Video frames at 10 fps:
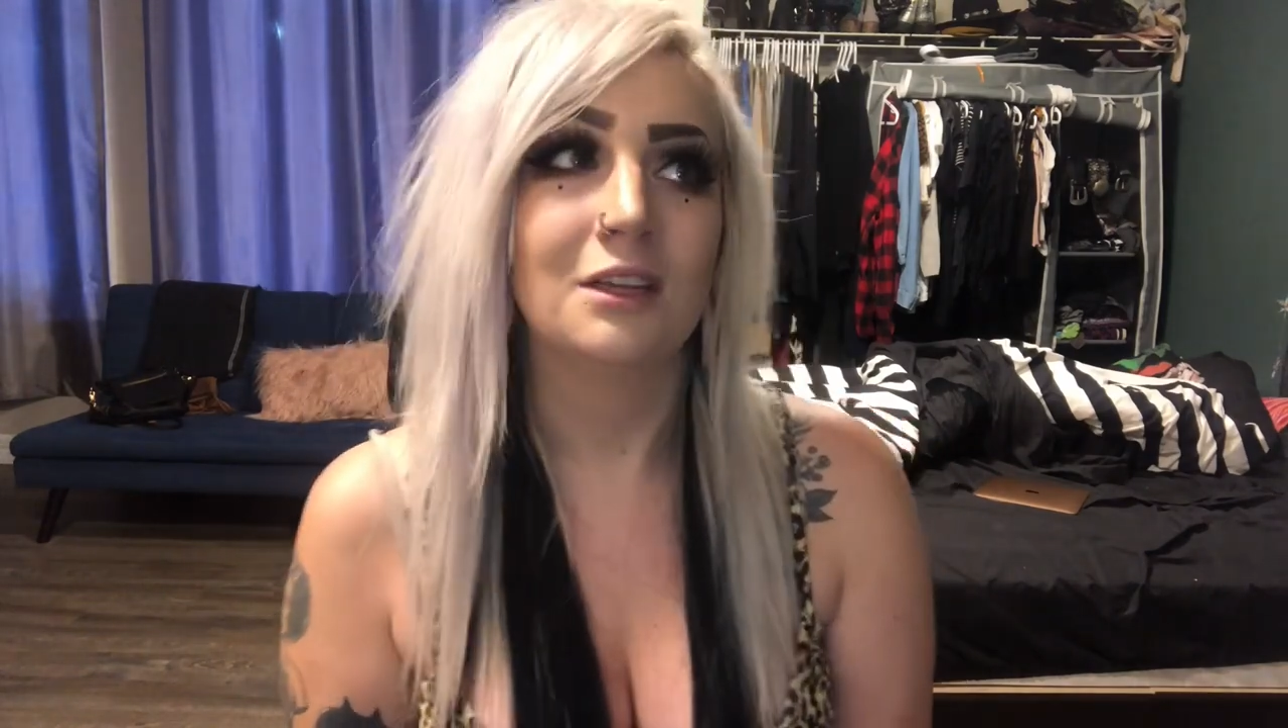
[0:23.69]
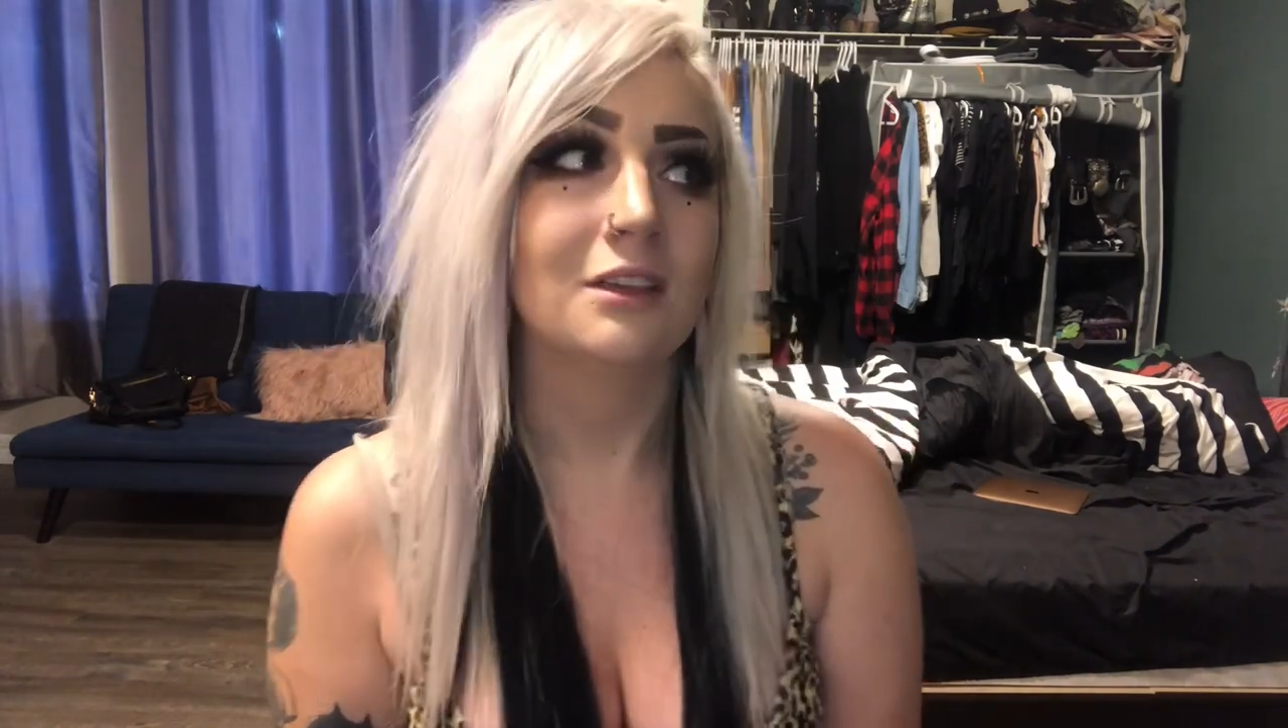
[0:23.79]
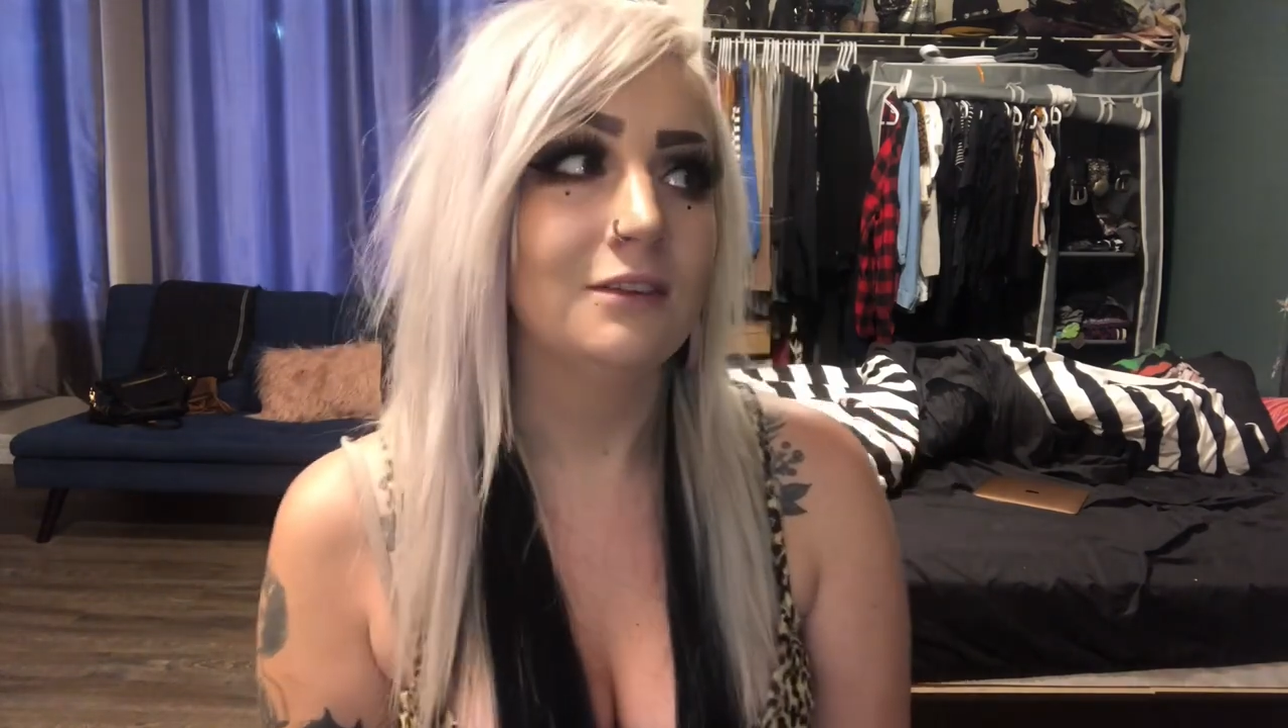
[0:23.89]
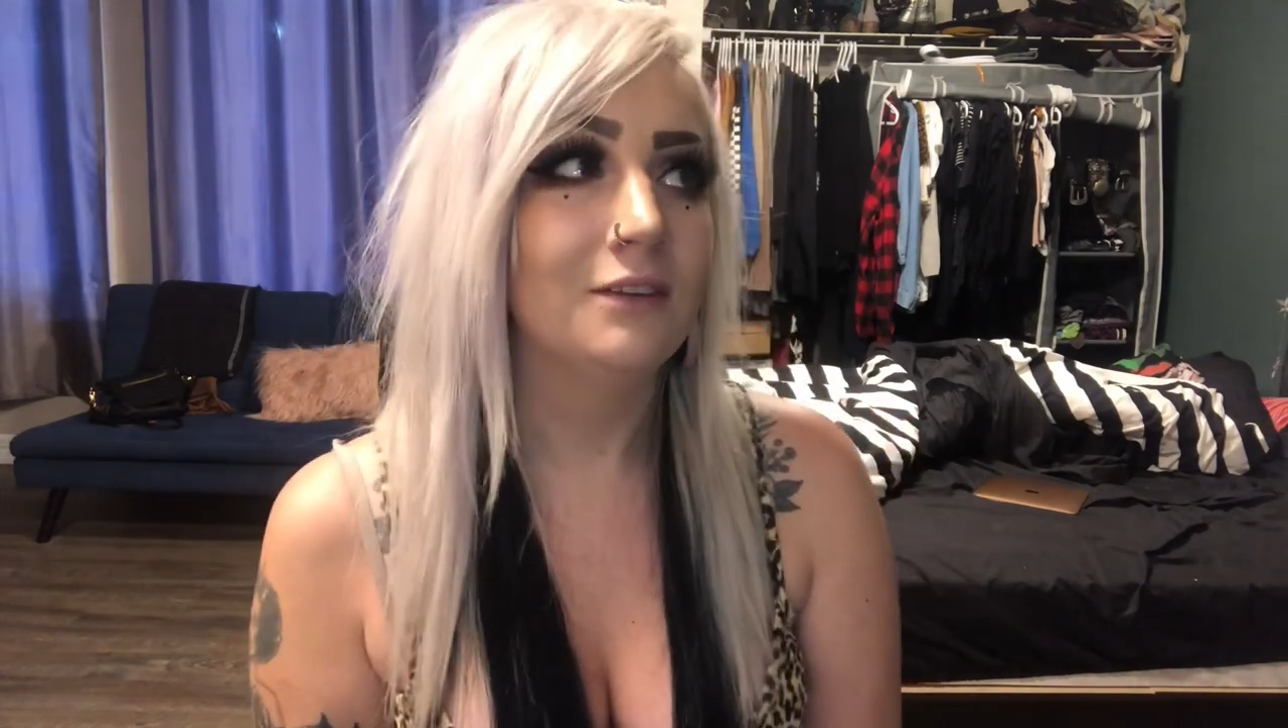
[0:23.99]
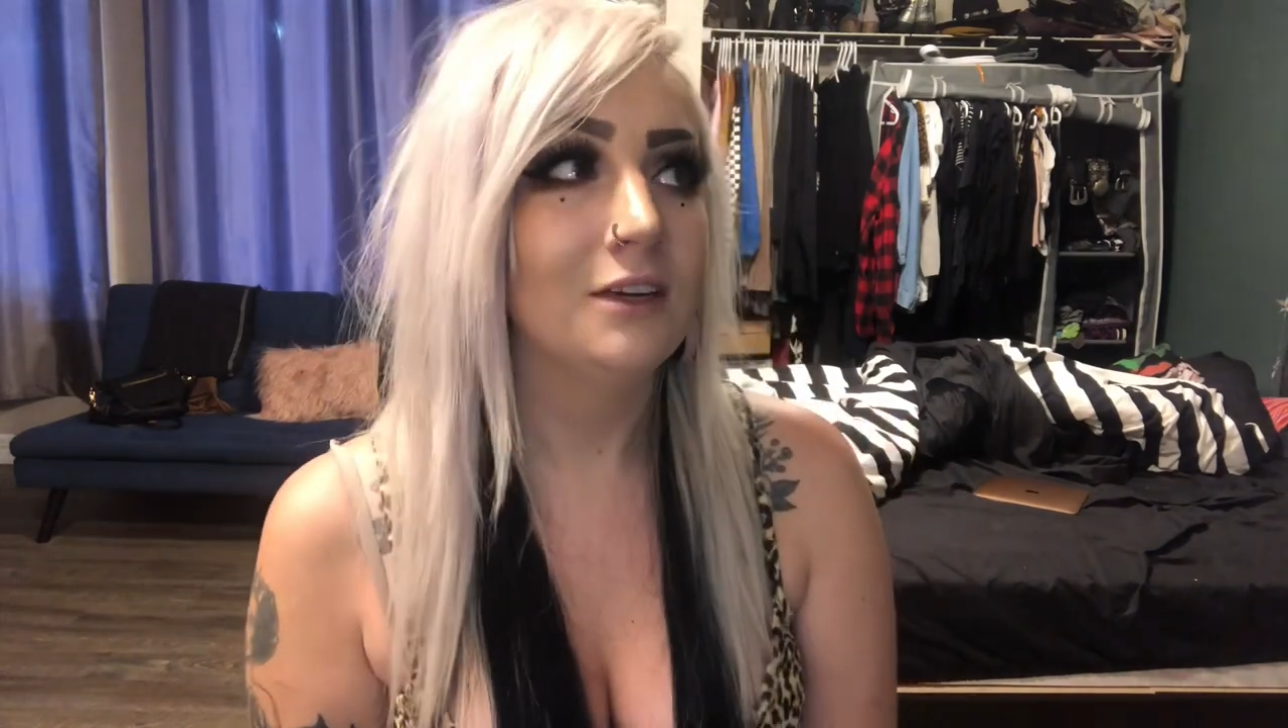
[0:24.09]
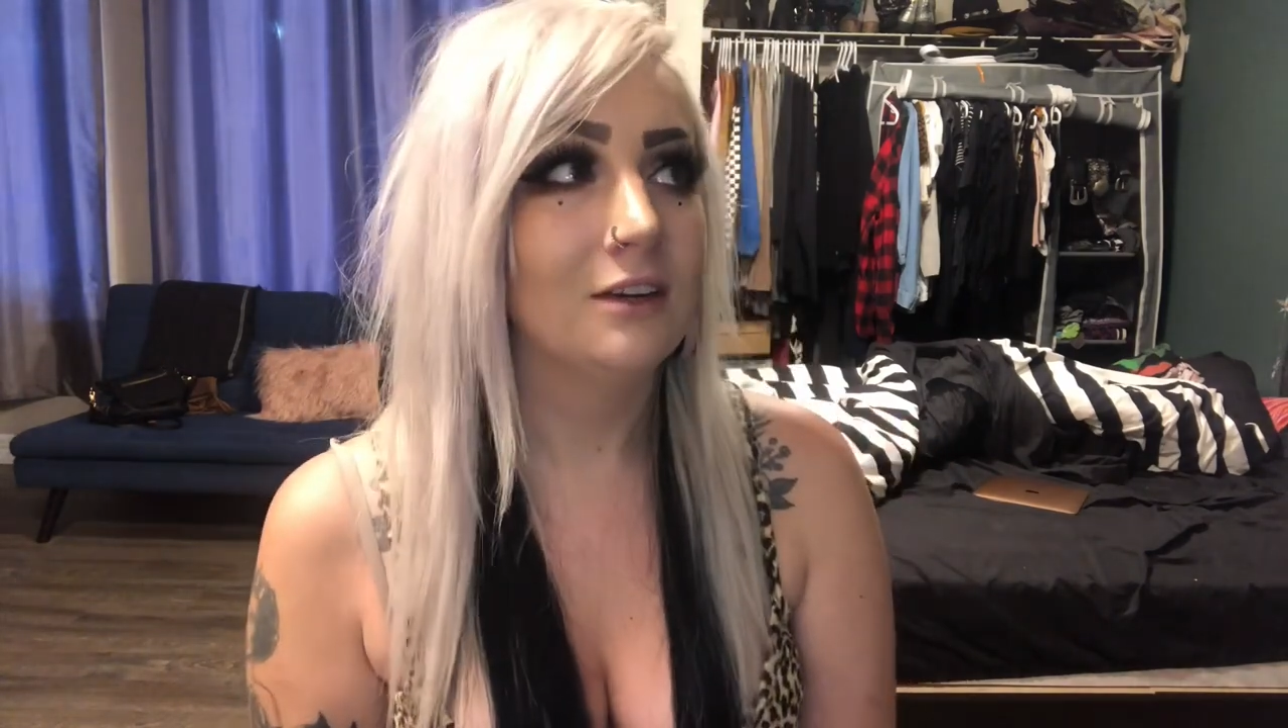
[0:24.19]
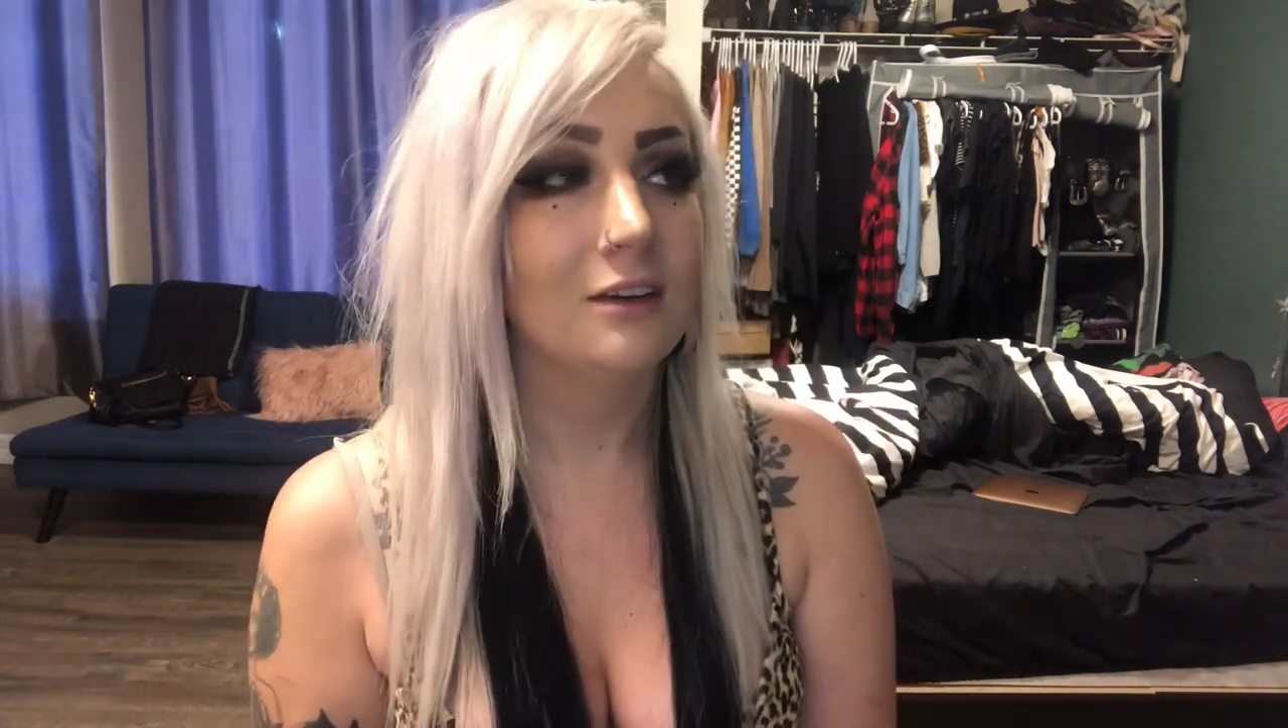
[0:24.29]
living